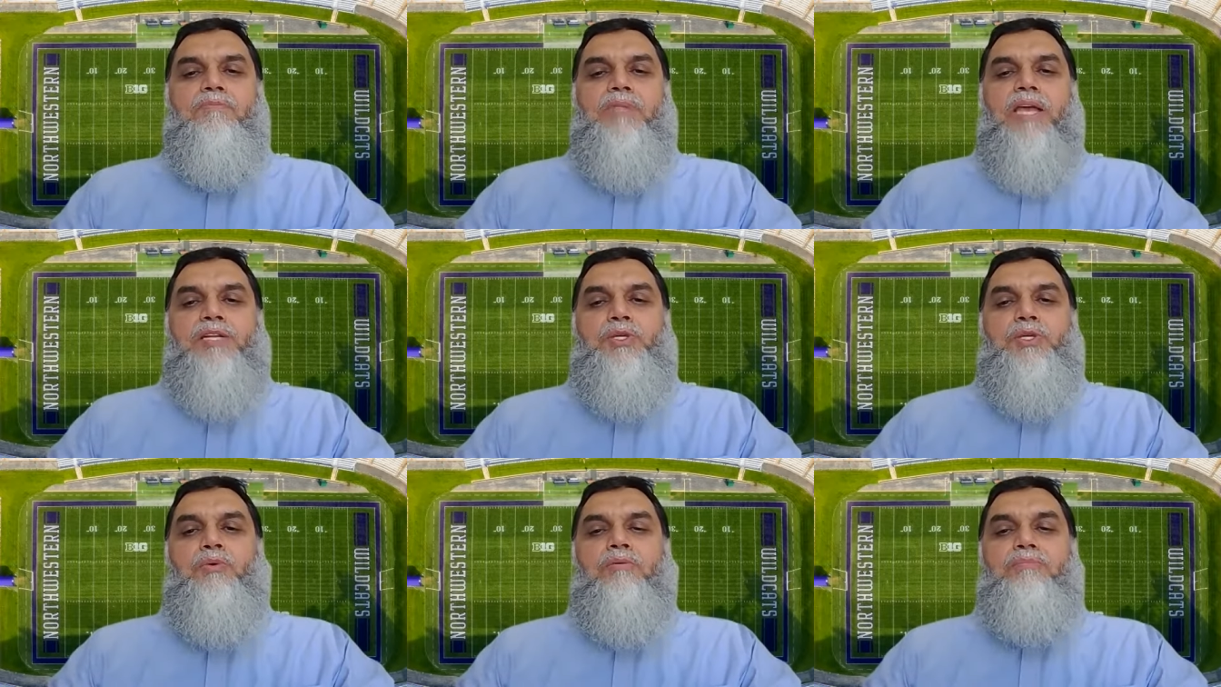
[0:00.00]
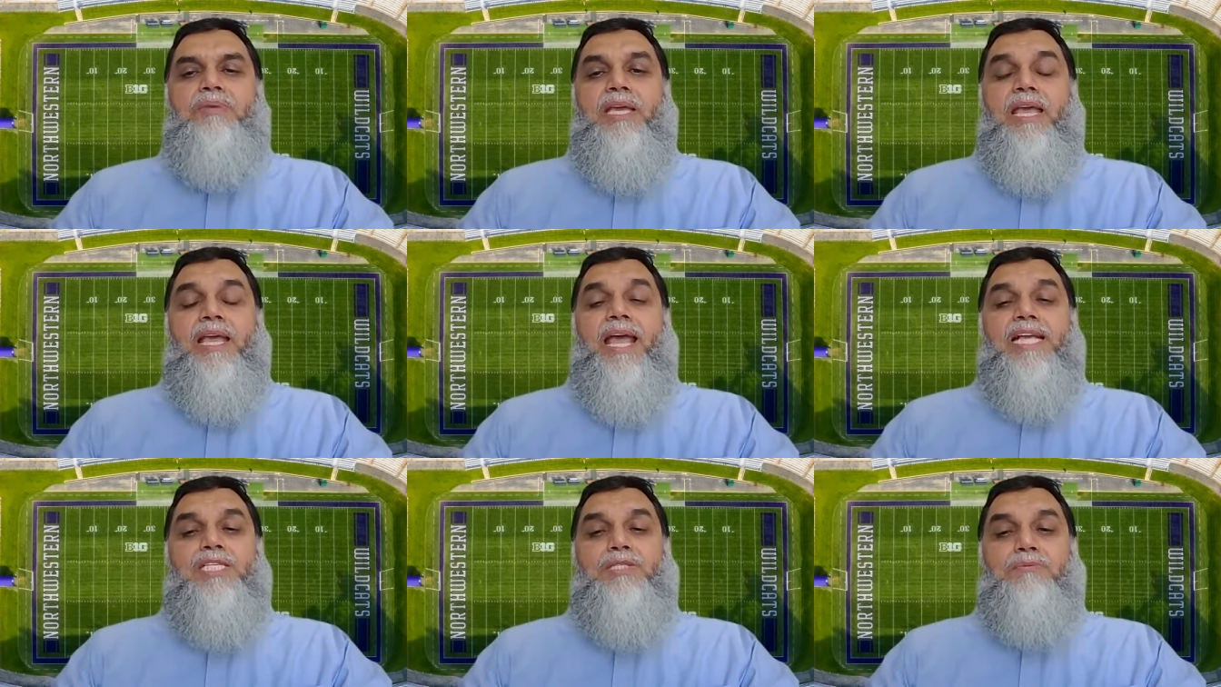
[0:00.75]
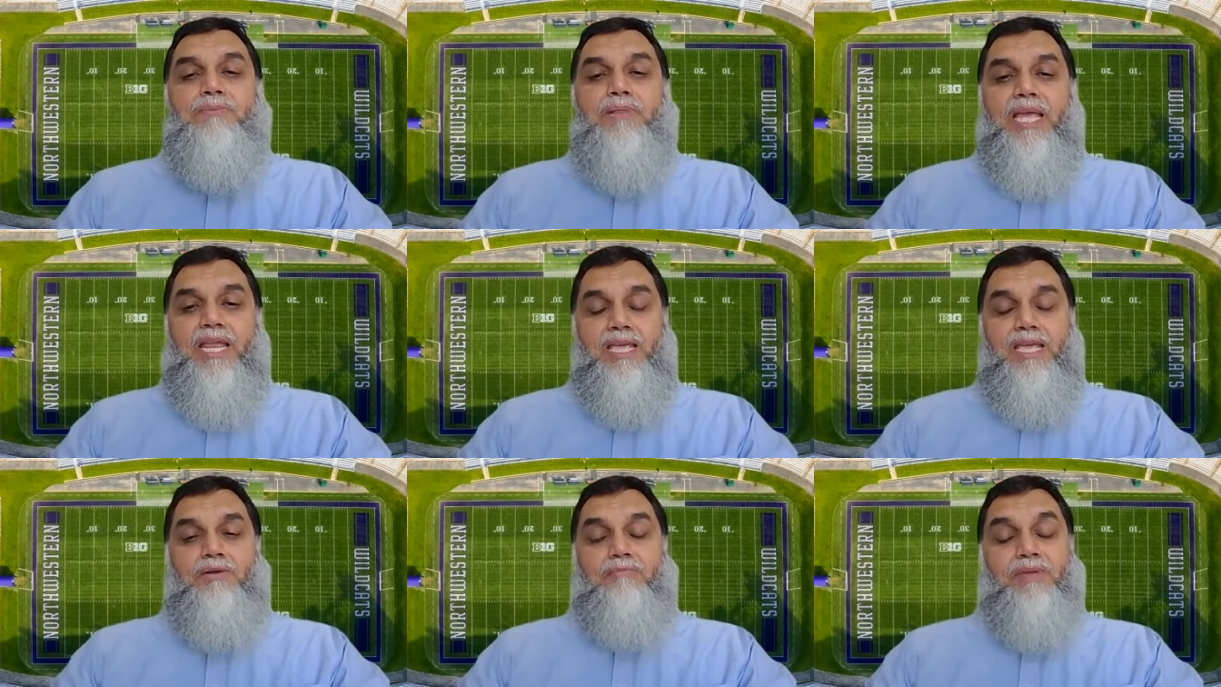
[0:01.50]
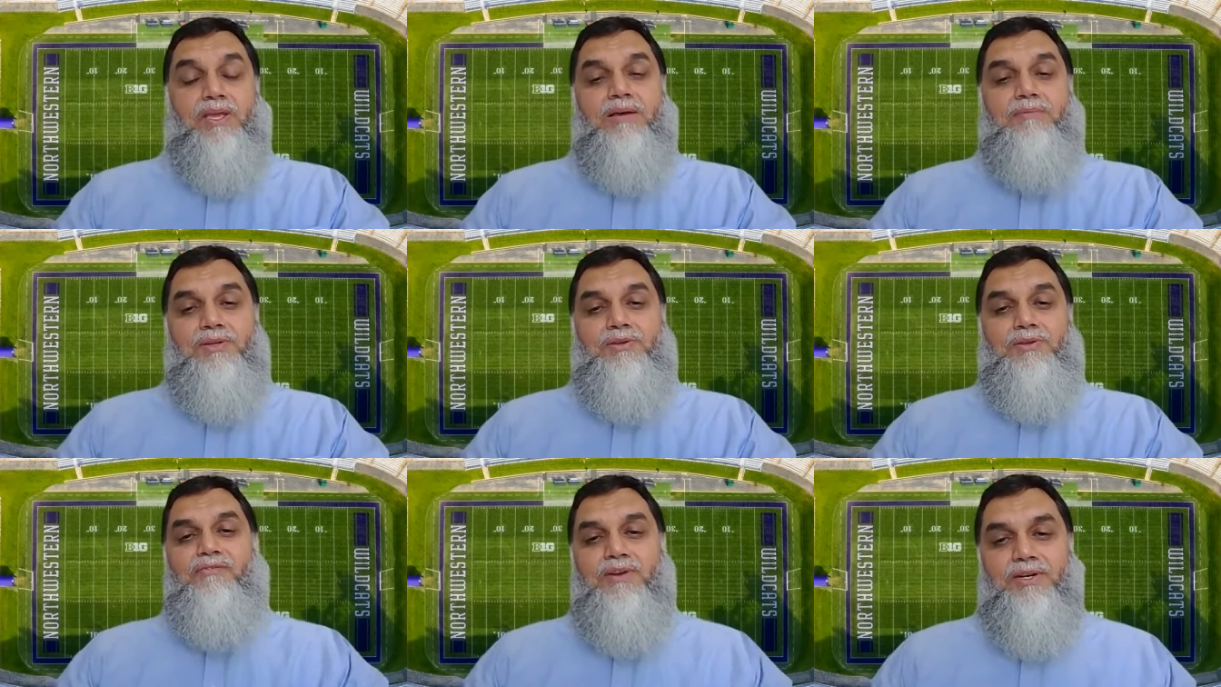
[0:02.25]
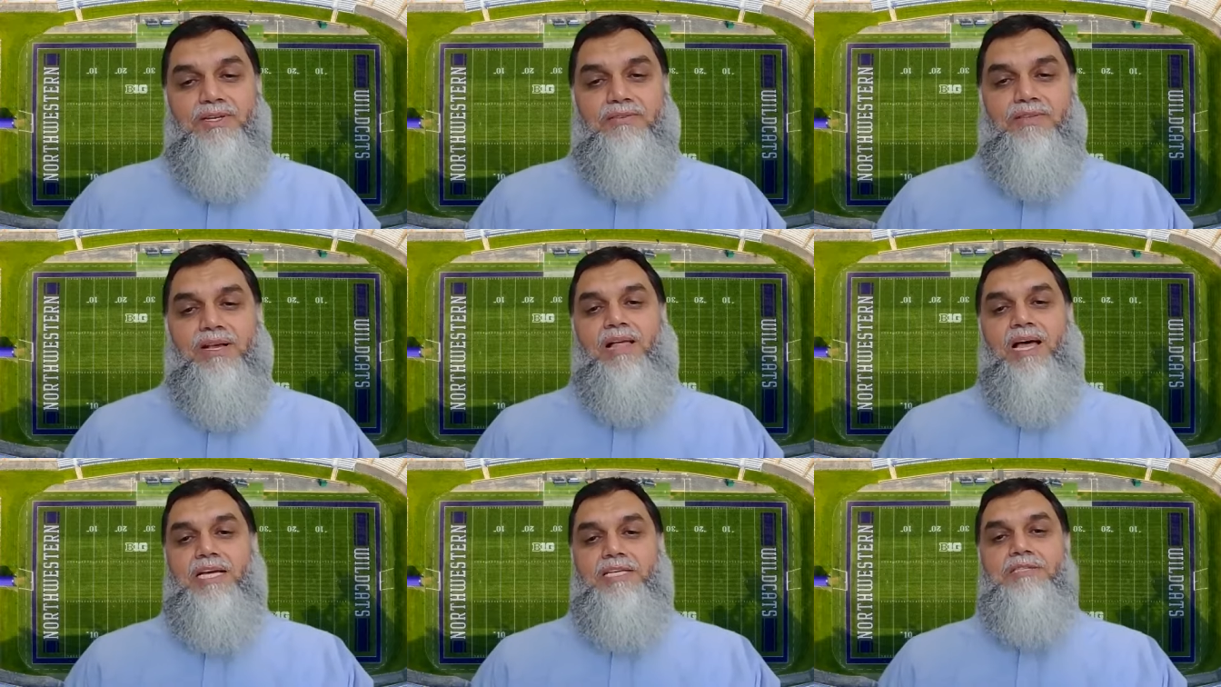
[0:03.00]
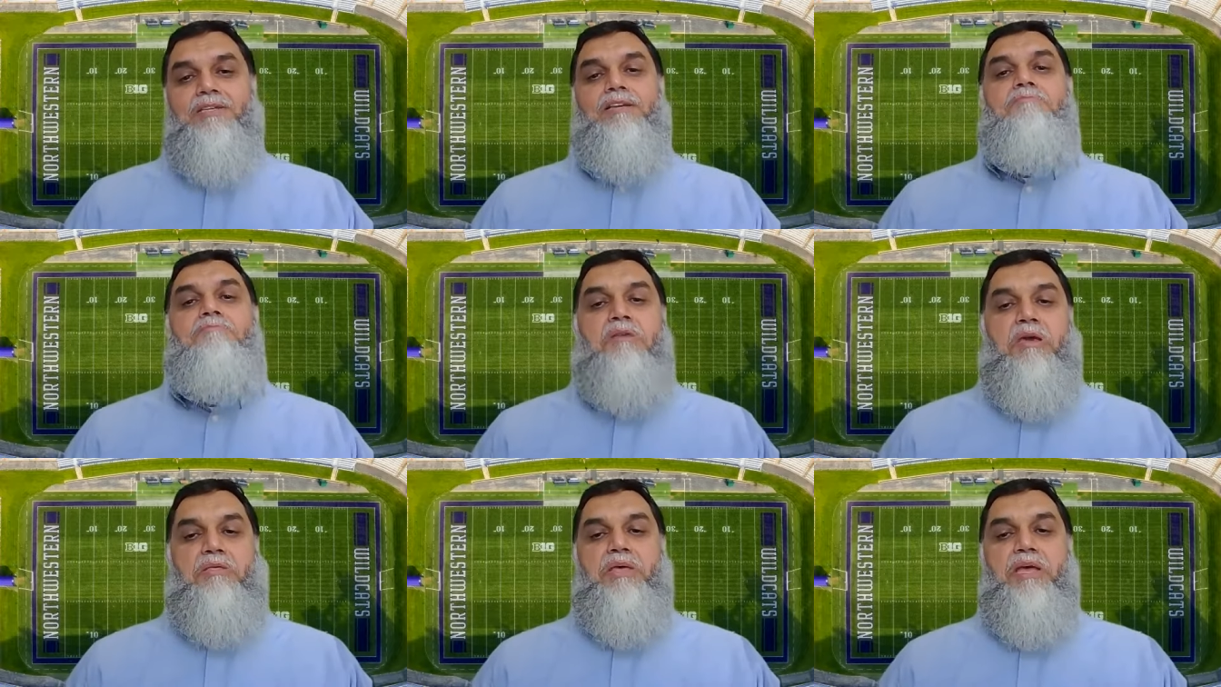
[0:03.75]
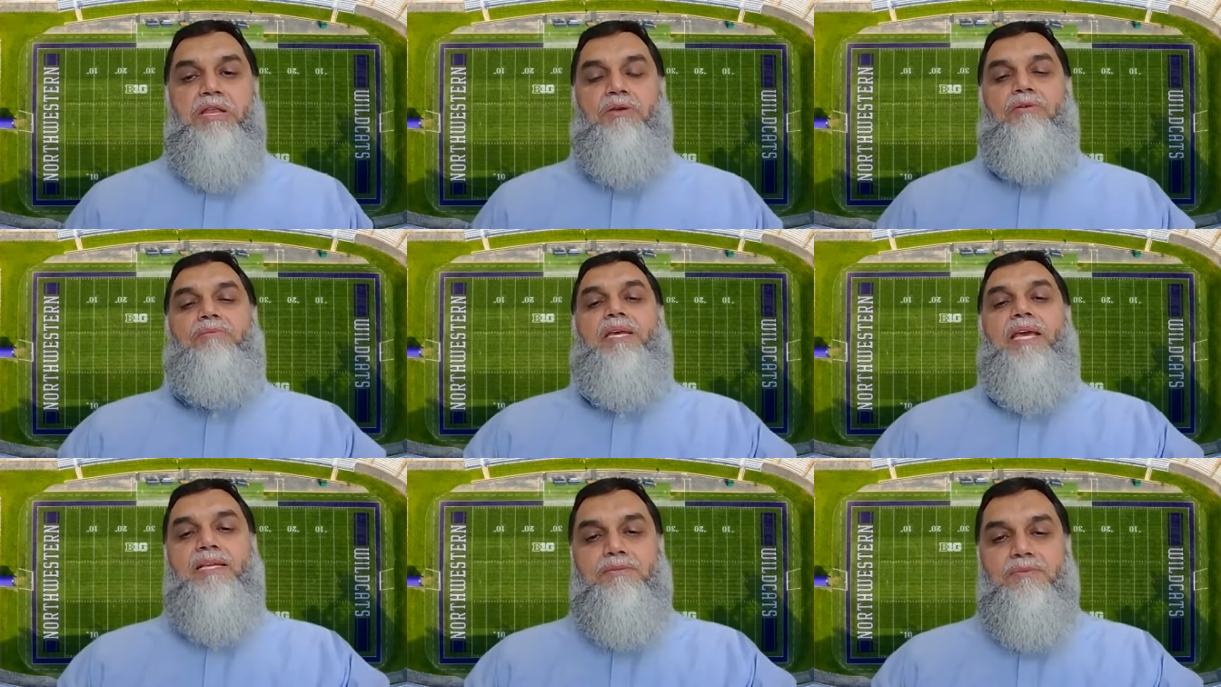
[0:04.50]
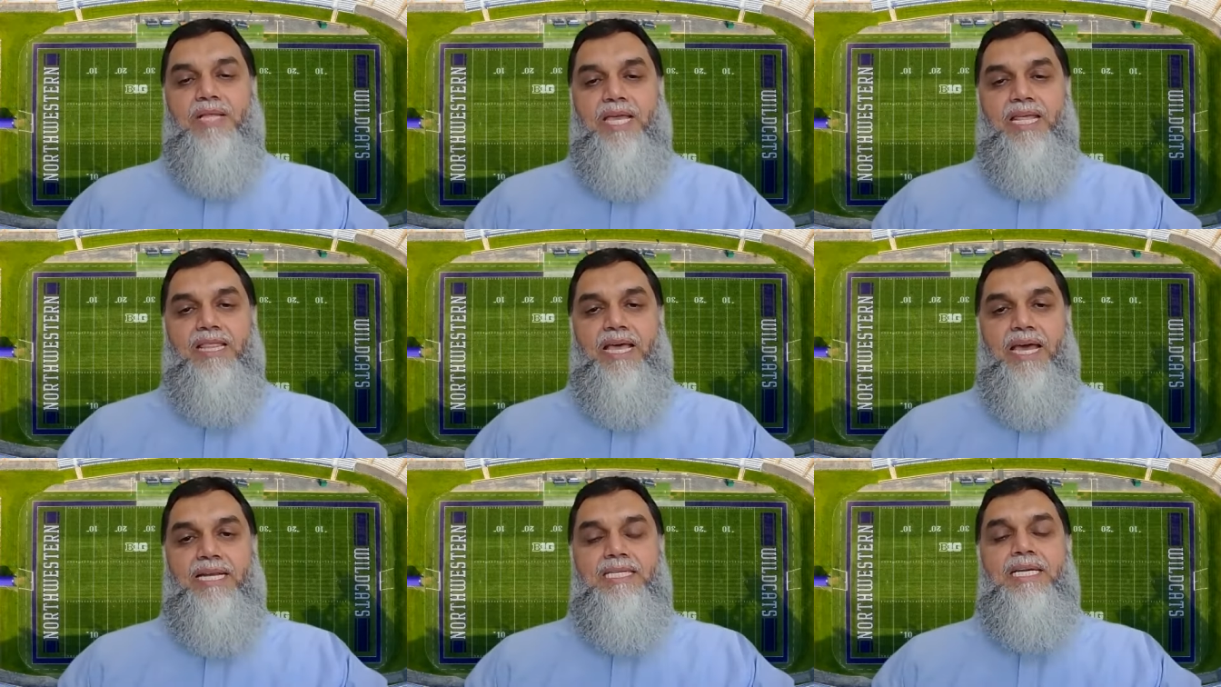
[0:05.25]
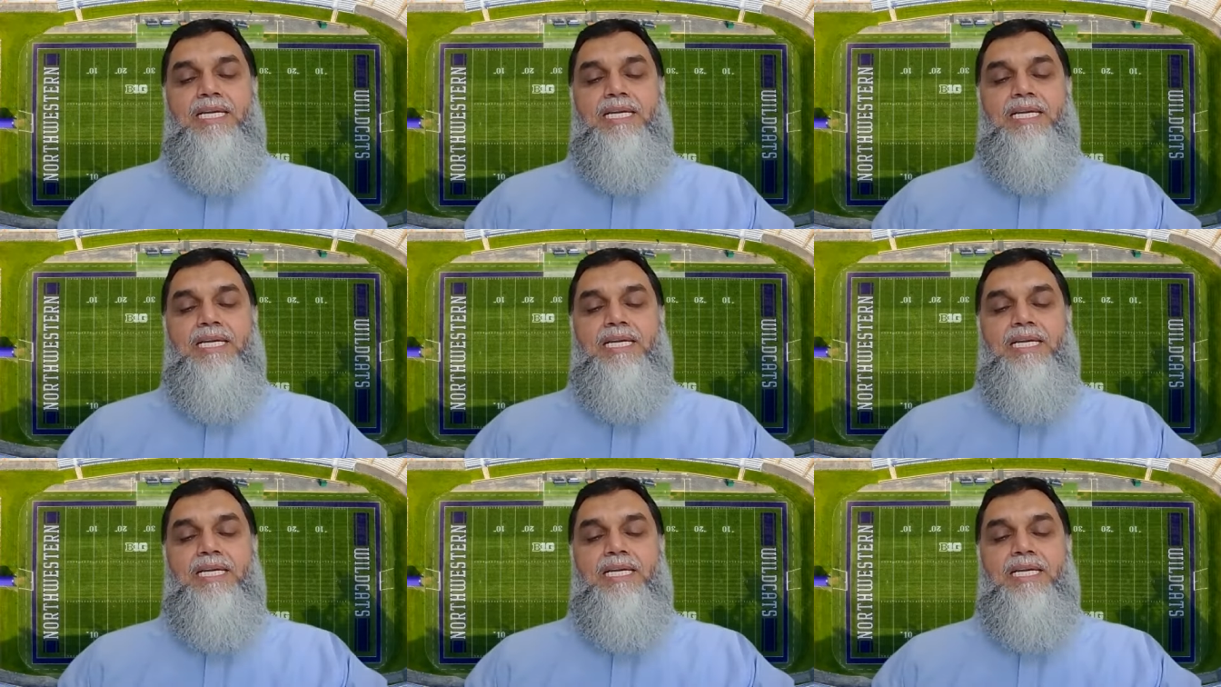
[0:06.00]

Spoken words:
that you will be explaining, you'll be coming to the front of the class, and then you'll be explaining that